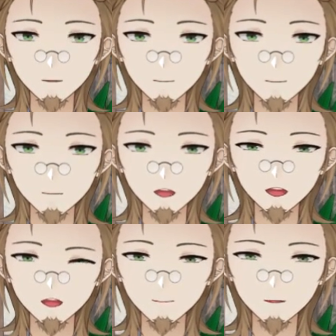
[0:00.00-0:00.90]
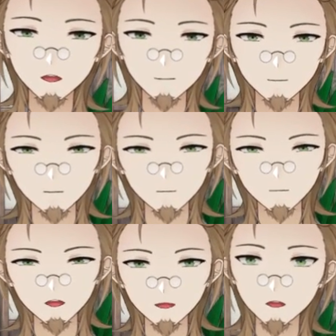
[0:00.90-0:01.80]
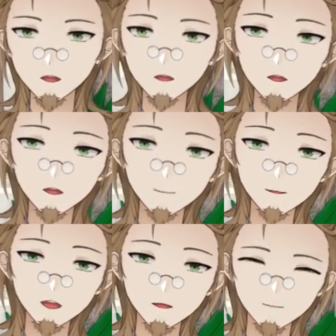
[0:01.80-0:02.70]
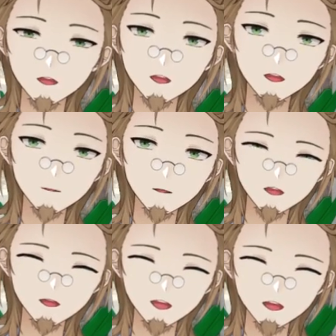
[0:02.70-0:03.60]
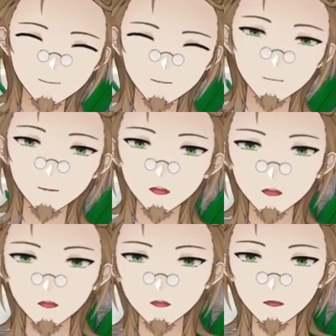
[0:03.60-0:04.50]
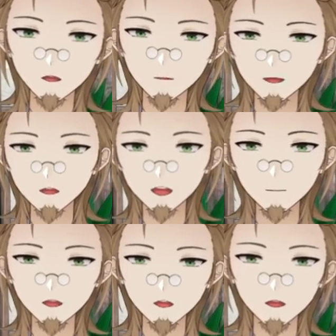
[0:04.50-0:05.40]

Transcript: the Rising of Shield Hero had its 12th episode, but it's a 13 episode season, so it's gonna be